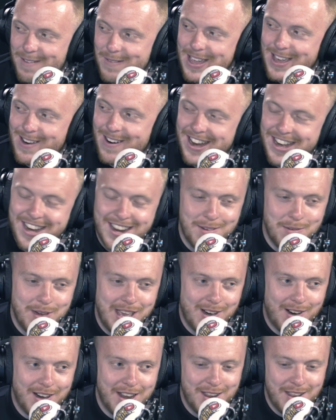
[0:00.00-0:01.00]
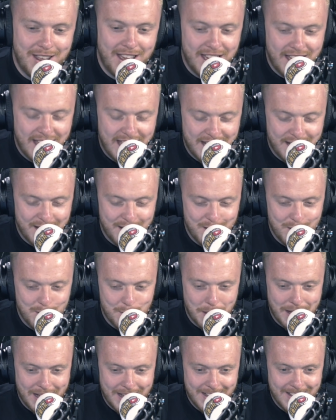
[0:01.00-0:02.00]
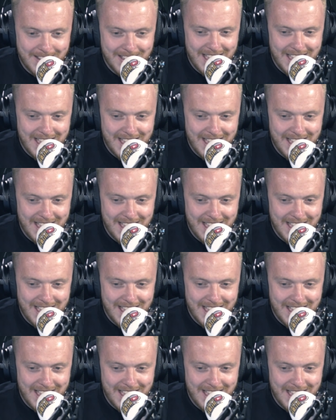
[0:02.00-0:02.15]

We got in an Uber,